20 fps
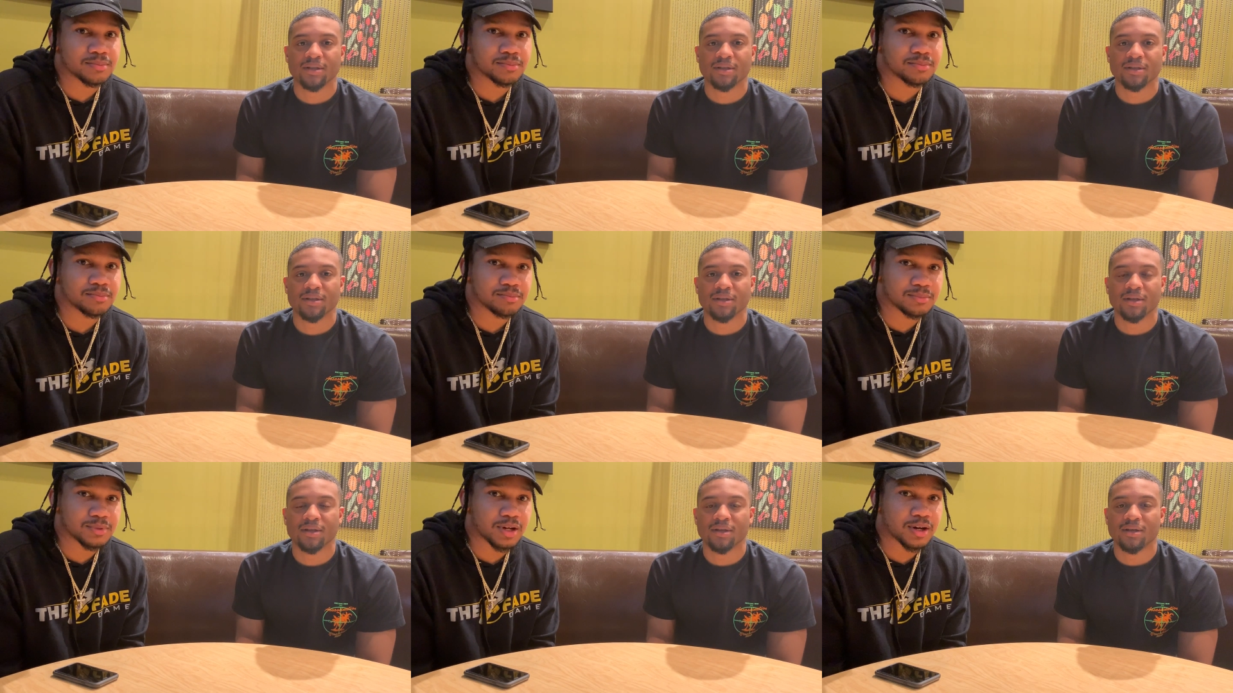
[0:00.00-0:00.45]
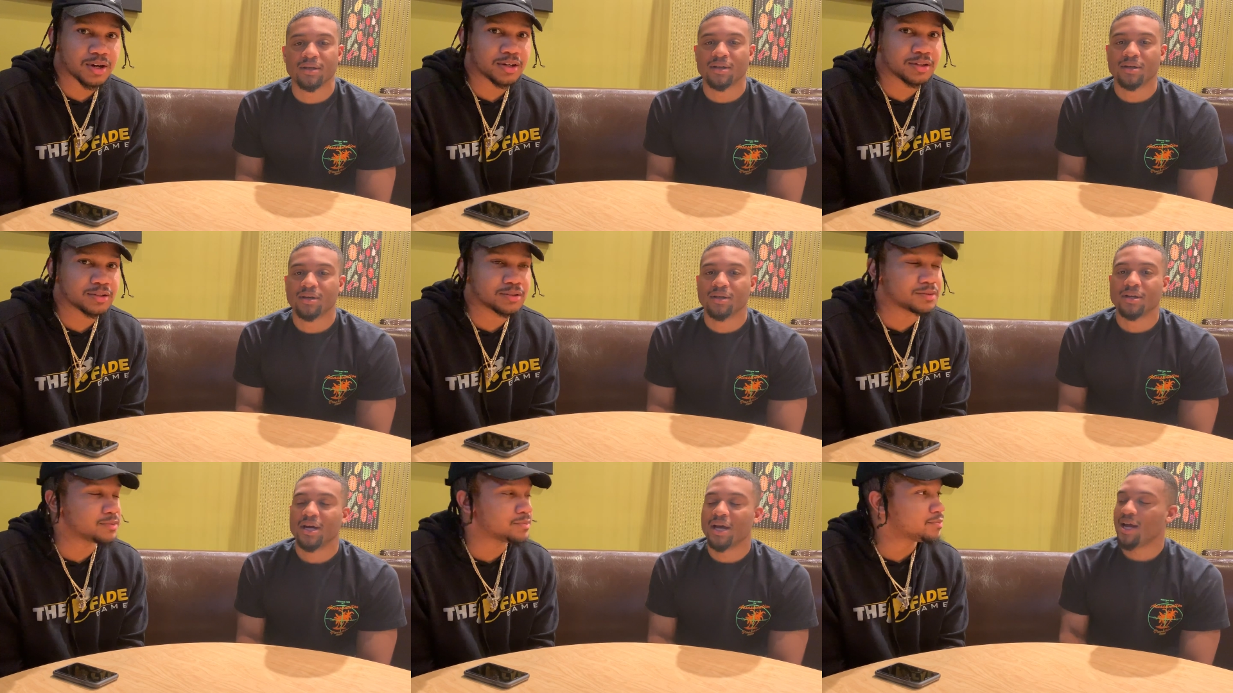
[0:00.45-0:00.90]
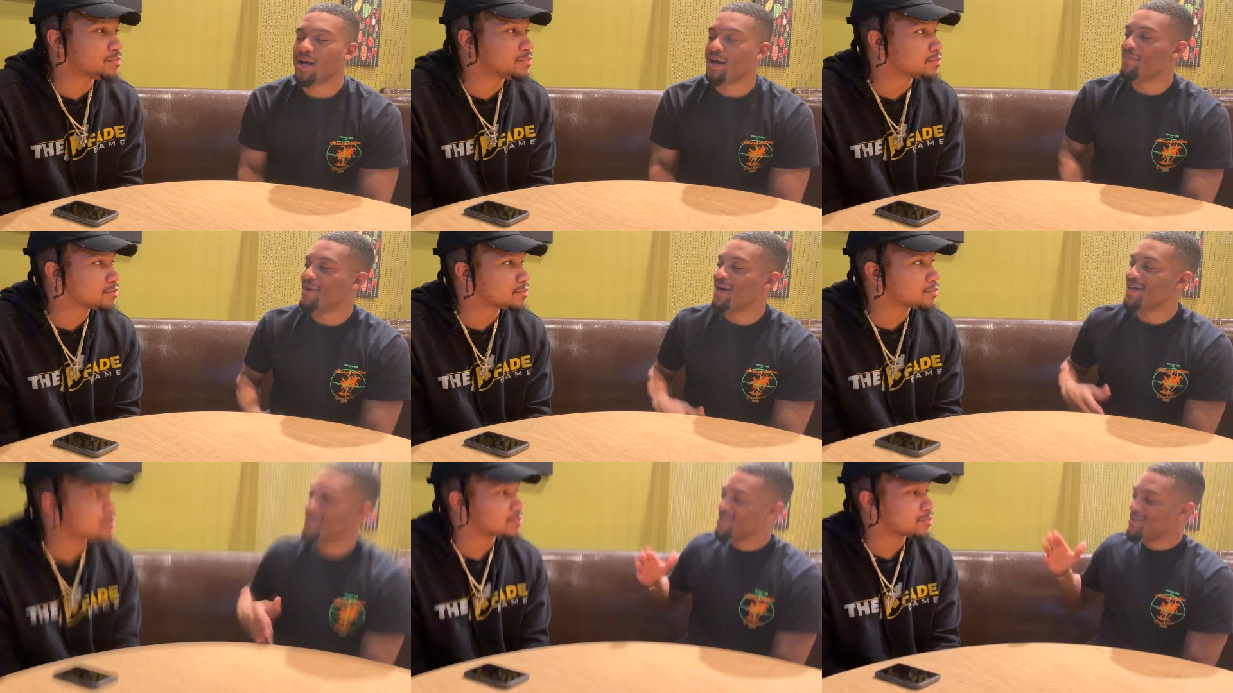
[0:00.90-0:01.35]
Speaker 1: All right.
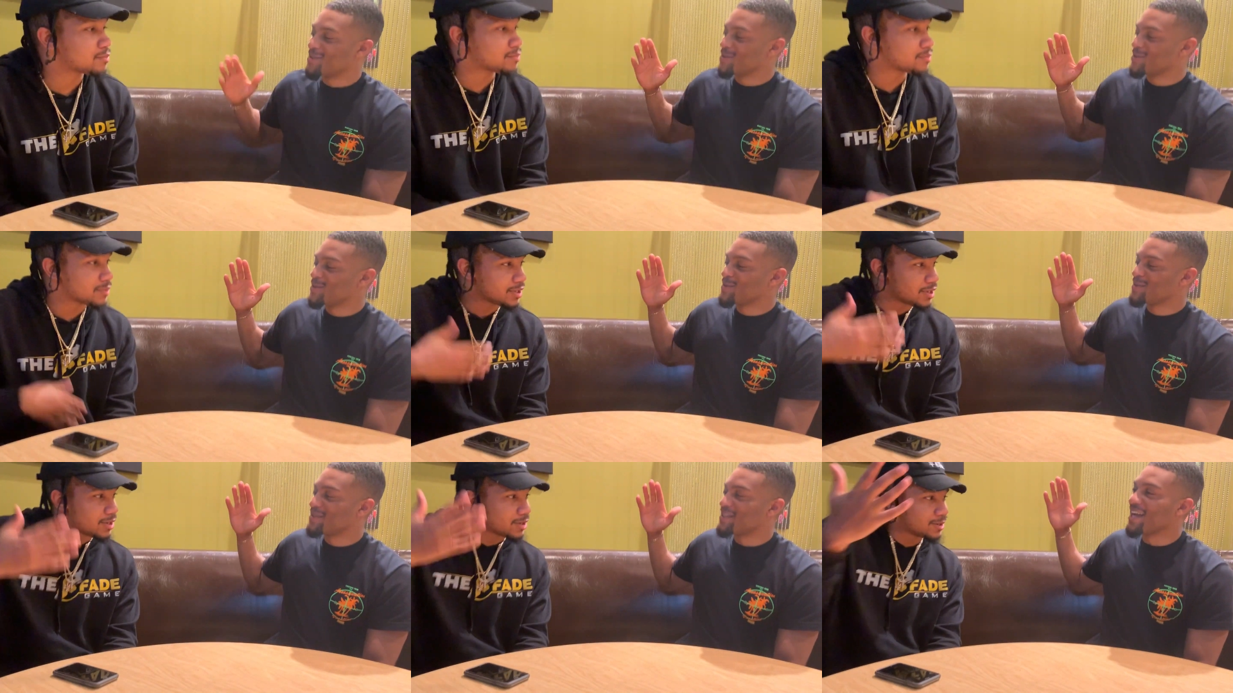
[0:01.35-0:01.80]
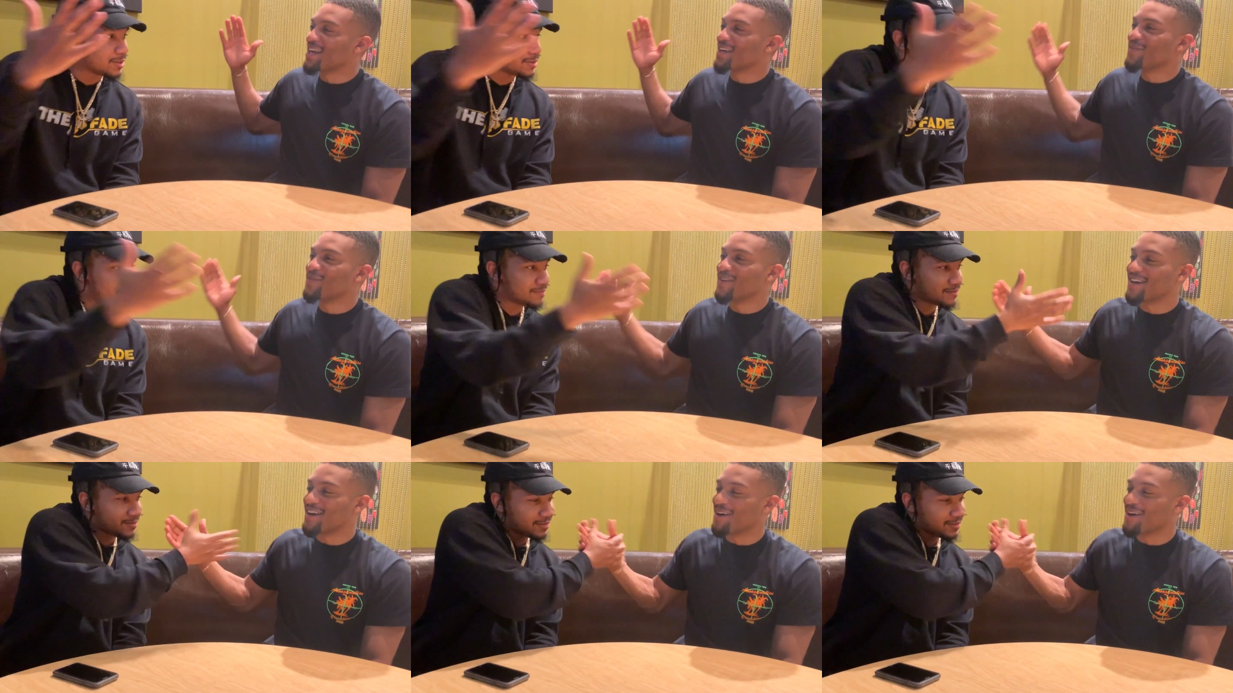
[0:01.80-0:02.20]
And my dude, yep. thank you for